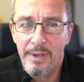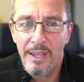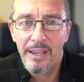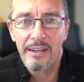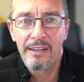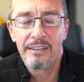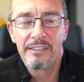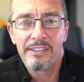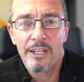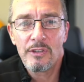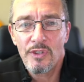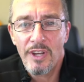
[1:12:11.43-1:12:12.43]
and
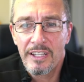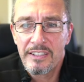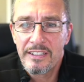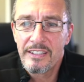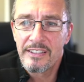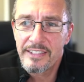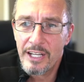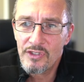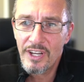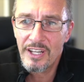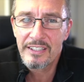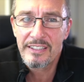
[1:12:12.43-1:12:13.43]
sensuality and
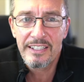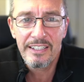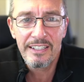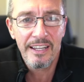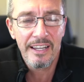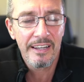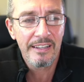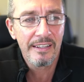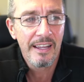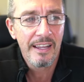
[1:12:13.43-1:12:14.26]
sexuality and